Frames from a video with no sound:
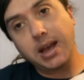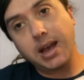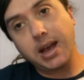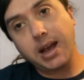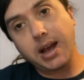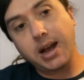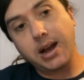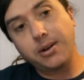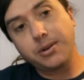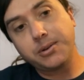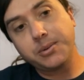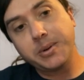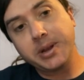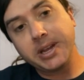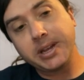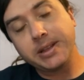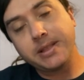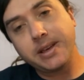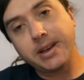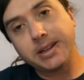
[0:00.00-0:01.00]
how do
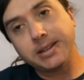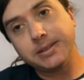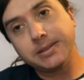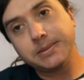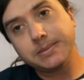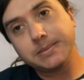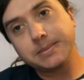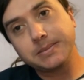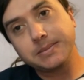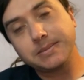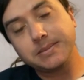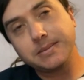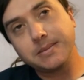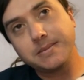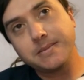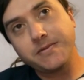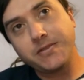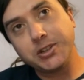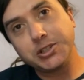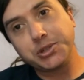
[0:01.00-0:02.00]
we then
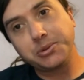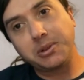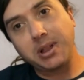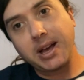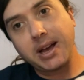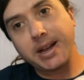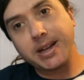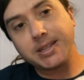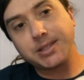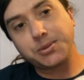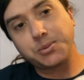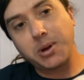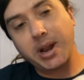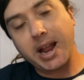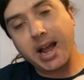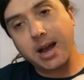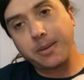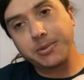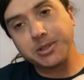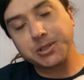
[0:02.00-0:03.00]
visualize what
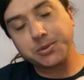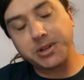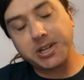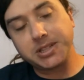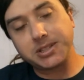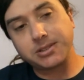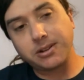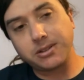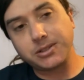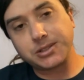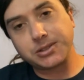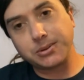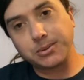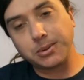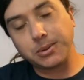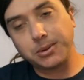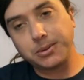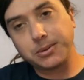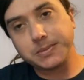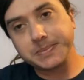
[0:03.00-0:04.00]
happens when it starts to
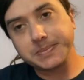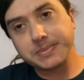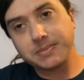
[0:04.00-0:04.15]
roll?